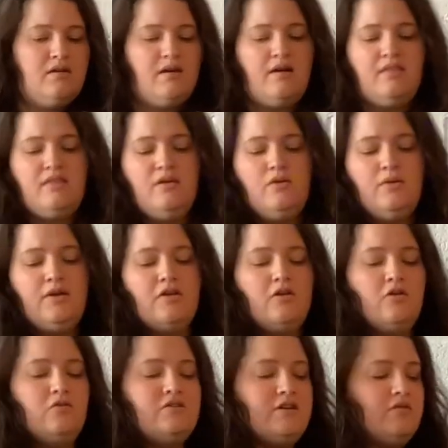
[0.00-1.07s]
I think we can
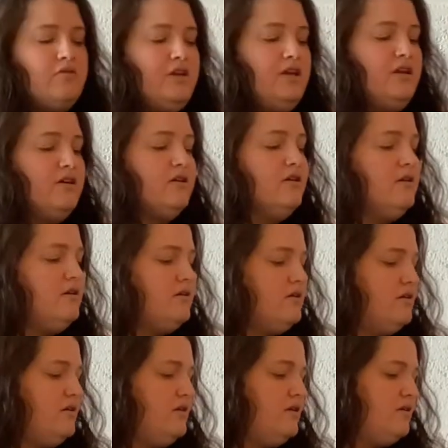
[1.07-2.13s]
go down here,
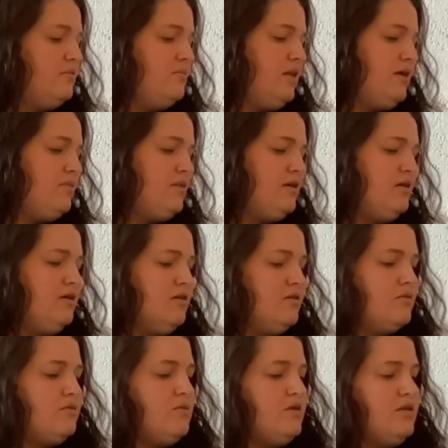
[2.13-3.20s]
maybe
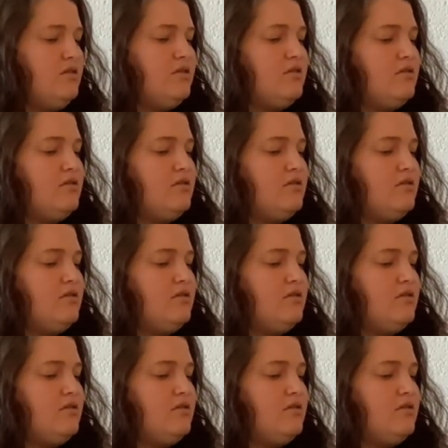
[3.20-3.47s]
with,